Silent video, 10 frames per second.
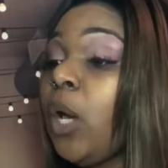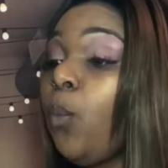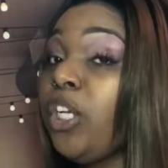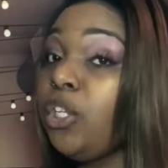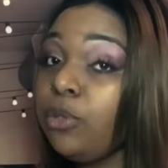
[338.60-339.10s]

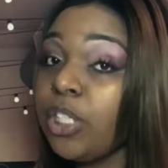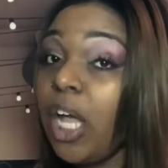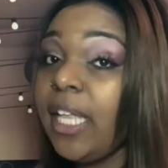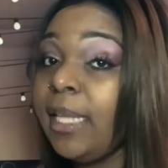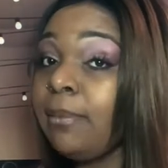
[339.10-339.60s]
When you
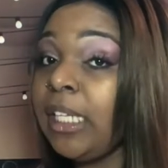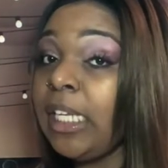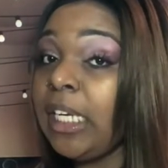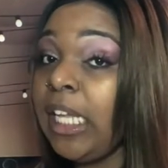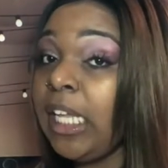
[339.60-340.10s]
saw him
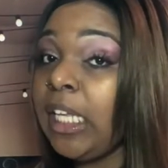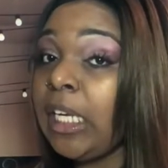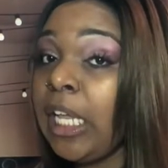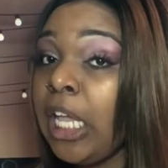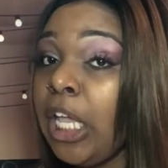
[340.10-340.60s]
lean
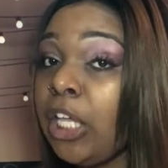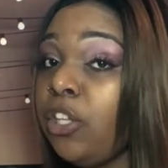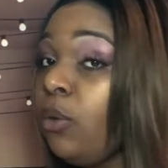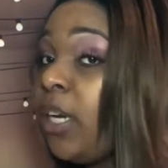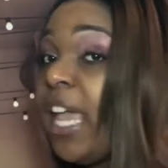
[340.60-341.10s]
in,
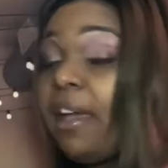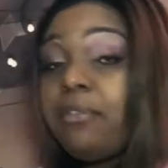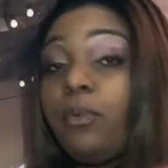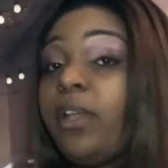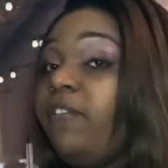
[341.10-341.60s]
you didn't
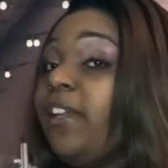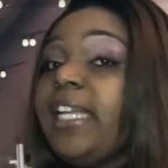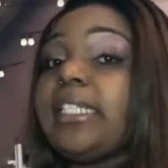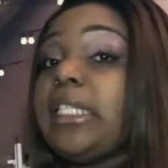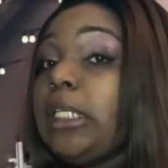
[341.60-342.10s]
have the
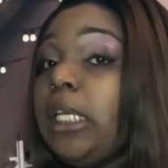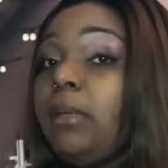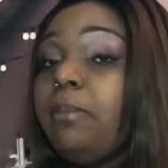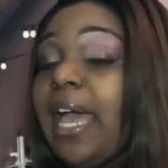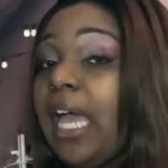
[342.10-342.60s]
reflex to
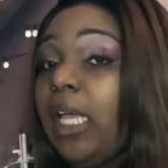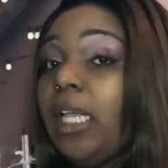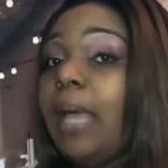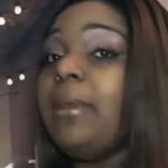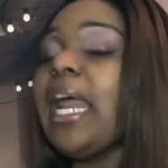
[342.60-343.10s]
lean
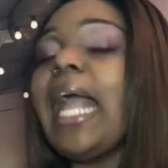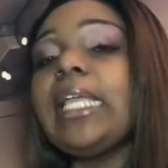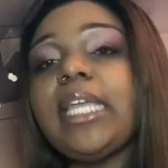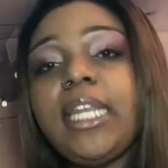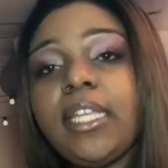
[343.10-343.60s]
back. I mean,
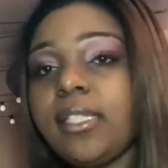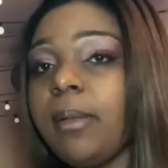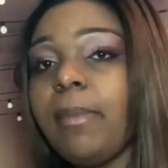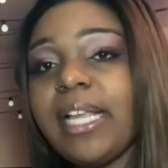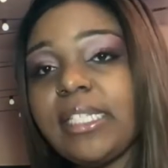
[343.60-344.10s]
I get it.
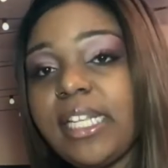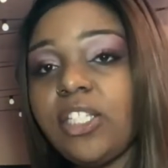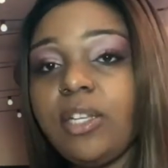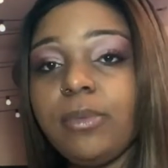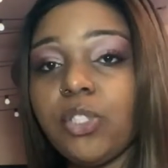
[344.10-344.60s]
Some might say
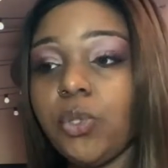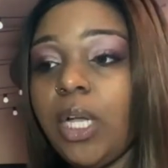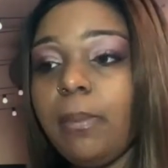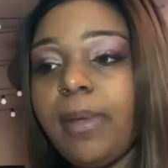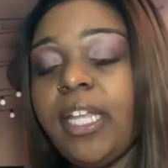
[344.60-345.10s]
she was
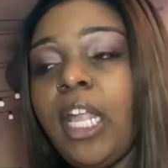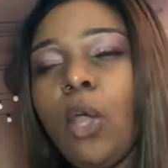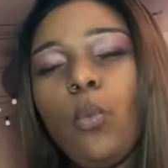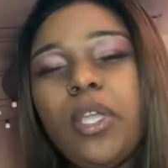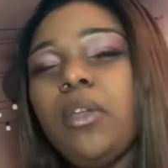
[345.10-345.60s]
drunk, but
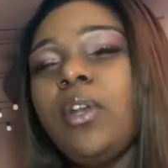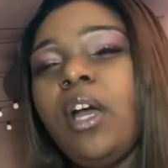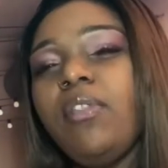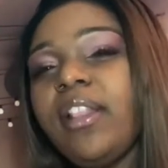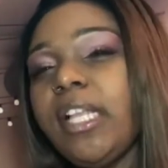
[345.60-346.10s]
when you
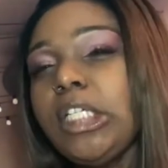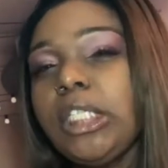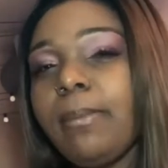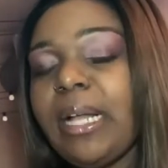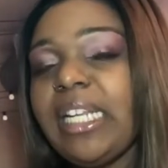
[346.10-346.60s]
know that there's
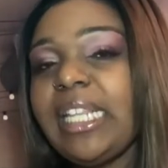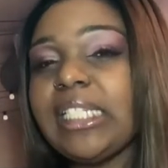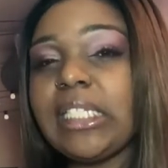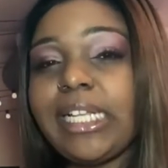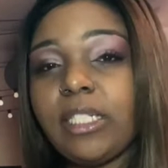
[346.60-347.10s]
somebody
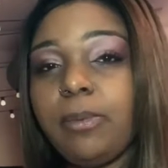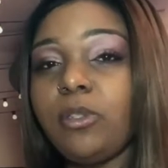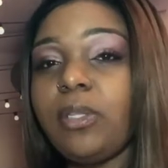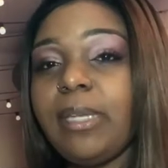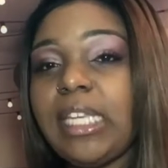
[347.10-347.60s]
that's not
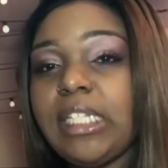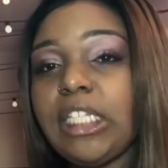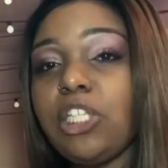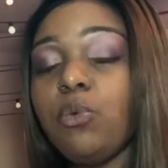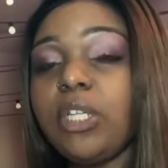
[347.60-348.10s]
supposed to be
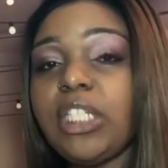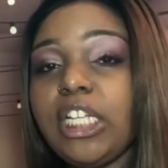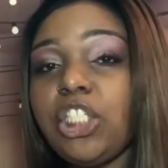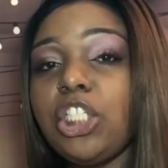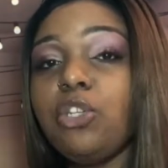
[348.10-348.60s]
kissing you or
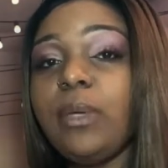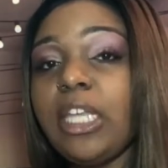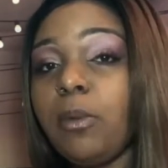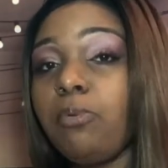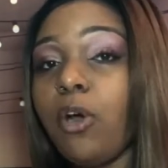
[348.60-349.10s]
touching you
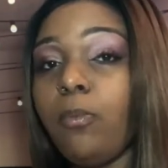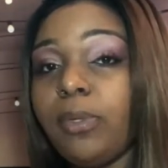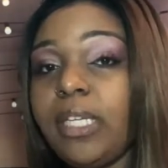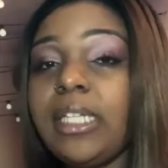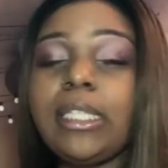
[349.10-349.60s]

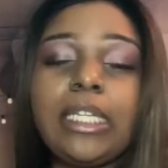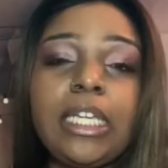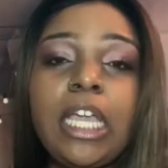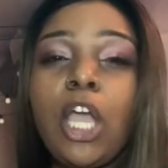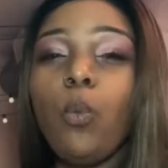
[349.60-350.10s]

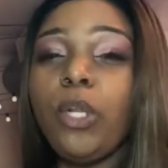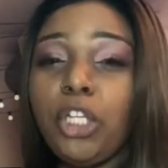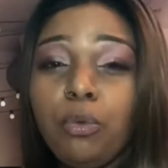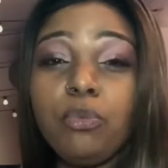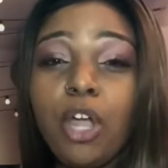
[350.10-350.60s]
inappropriately, when
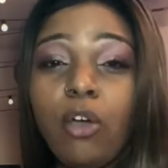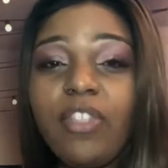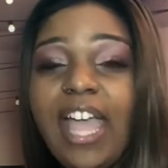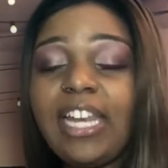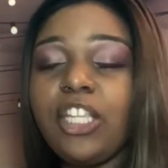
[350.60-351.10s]
you know
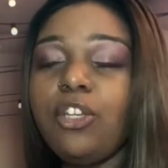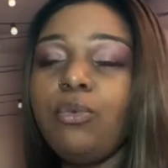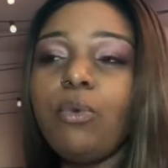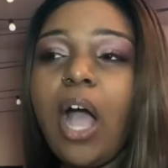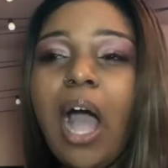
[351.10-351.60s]
that,
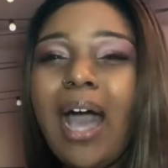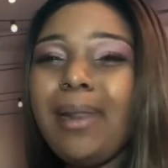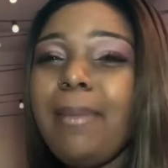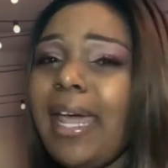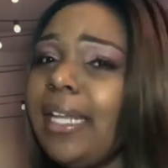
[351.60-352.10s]
you
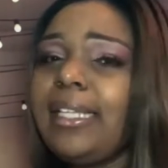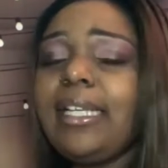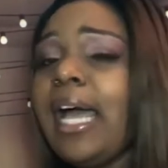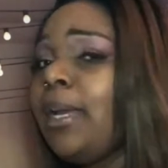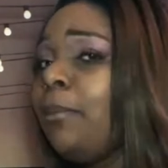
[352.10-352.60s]
automatically
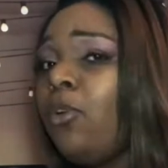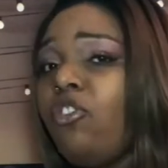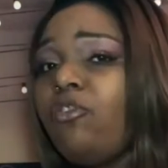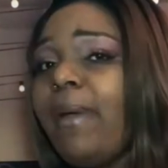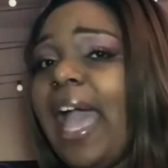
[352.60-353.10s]
kind of
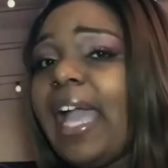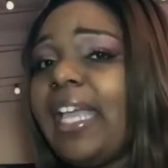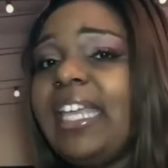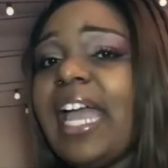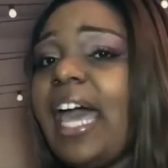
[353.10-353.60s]
move back
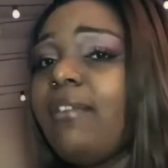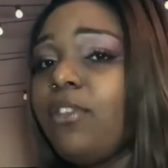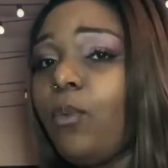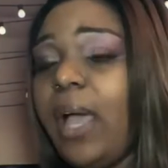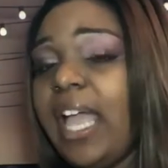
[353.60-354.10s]
and out of
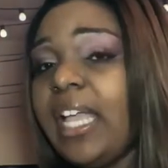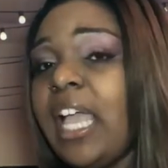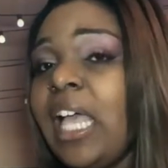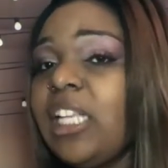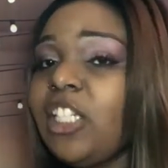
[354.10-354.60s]
the way.
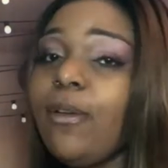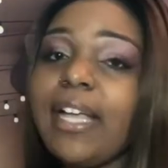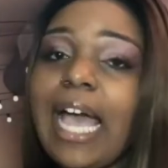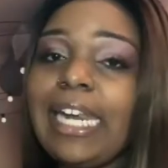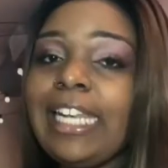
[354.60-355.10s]
So
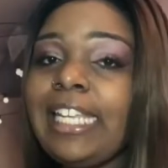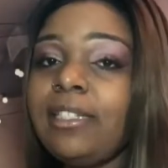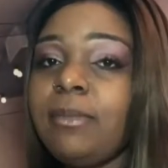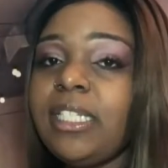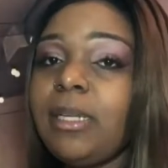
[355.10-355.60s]
it kind of
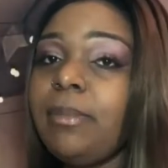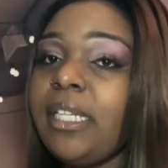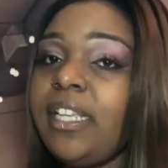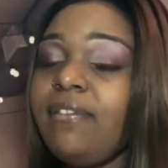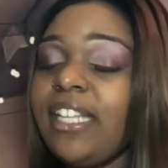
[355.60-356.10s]
leads me to
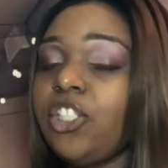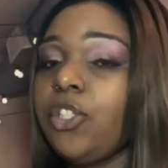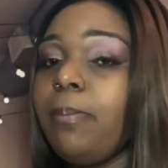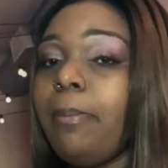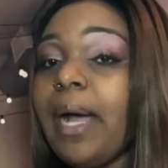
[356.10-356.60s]
believe that
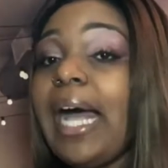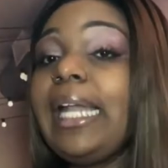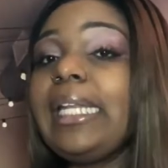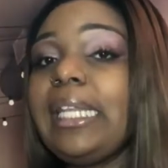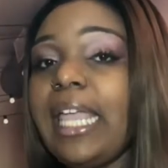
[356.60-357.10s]
your
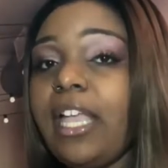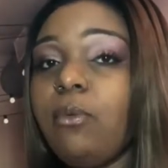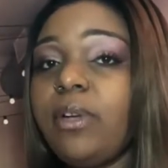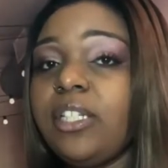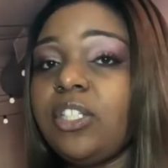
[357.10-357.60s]
body
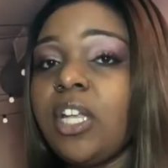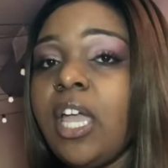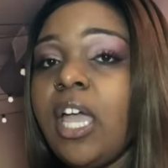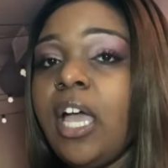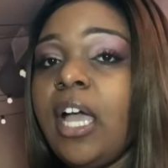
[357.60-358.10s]
language
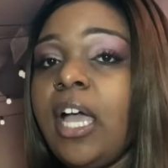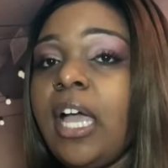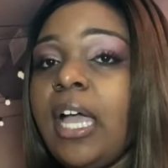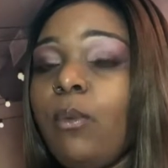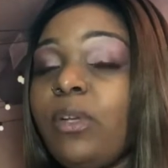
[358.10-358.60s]

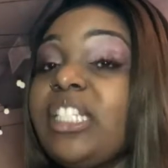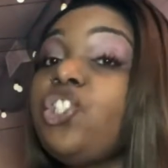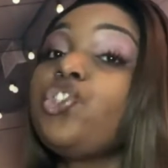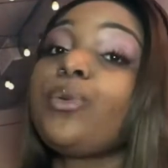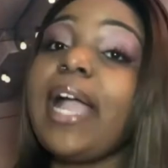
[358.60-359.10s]
was
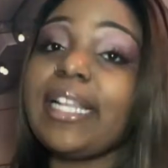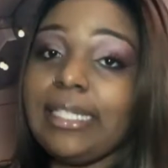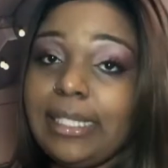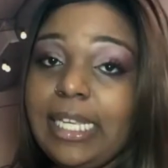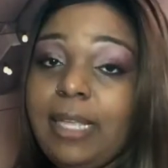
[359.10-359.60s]

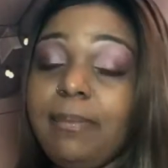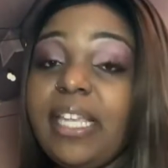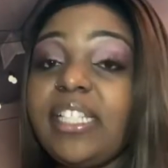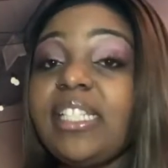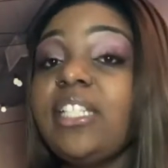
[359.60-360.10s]
attracted to him,
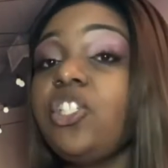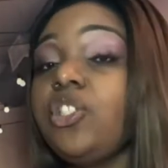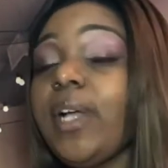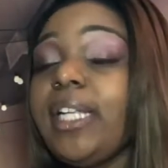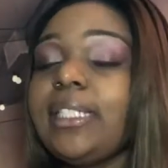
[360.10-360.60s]
because then she
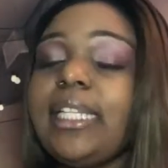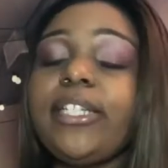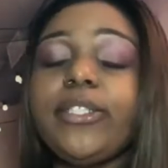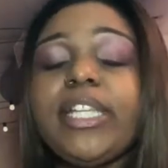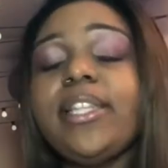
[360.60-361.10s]
tried to
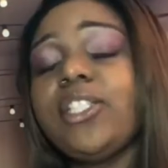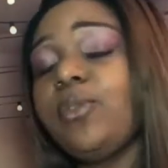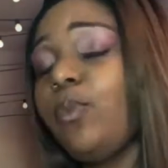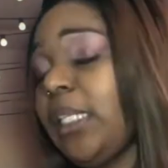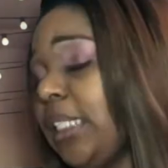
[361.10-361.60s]
later say that
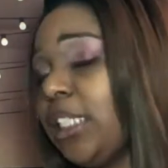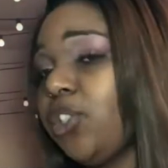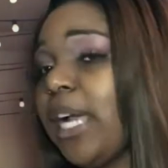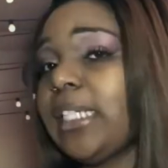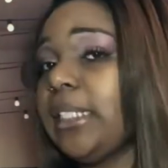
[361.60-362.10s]
she wasn't
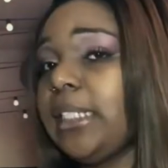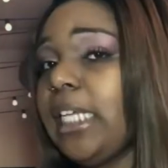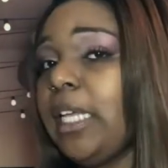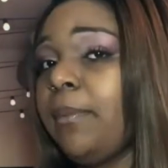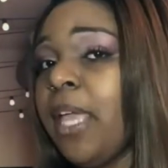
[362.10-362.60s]
attracted to
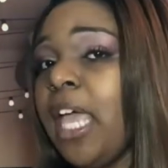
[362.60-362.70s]
him.